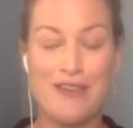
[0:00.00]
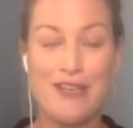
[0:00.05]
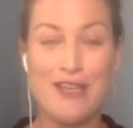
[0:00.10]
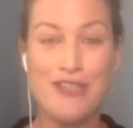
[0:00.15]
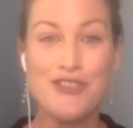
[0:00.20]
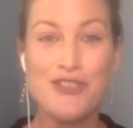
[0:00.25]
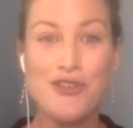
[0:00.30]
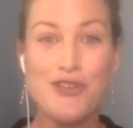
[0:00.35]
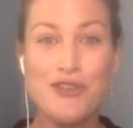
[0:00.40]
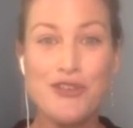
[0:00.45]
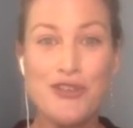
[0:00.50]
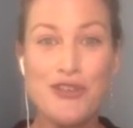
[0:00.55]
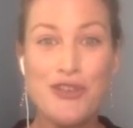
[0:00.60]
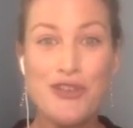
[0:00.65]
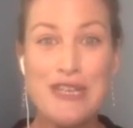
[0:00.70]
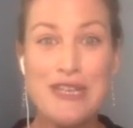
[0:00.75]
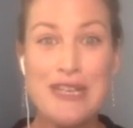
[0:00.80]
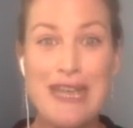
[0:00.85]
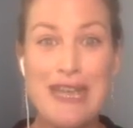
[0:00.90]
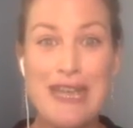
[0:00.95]
That's your
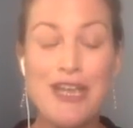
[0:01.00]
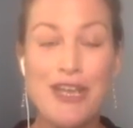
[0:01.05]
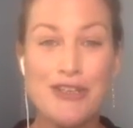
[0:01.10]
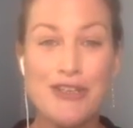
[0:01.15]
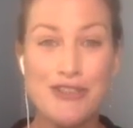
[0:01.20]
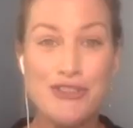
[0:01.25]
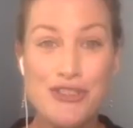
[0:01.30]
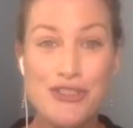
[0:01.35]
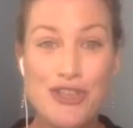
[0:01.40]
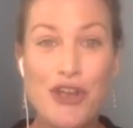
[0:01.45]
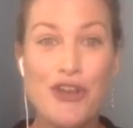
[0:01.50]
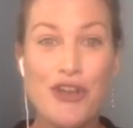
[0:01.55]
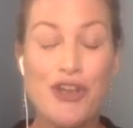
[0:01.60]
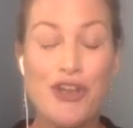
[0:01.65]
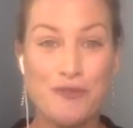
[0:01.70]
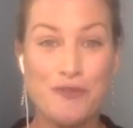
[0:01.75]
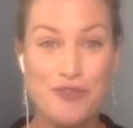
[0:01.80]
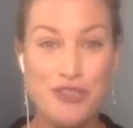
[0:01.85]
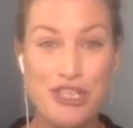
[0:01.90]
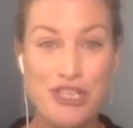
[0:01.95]
unique zone
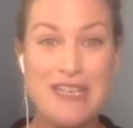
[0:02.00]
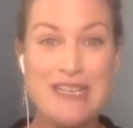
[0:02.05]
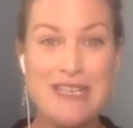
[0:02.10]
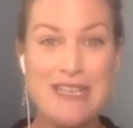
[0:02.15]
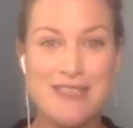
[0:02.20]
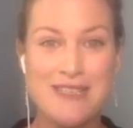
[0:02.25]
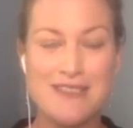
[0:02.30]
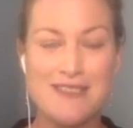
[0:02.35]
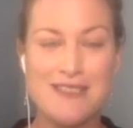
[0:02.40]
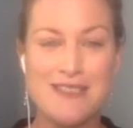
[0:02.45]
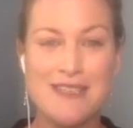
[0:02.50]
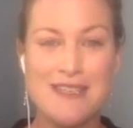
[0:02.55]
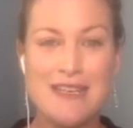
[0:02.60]
of genius.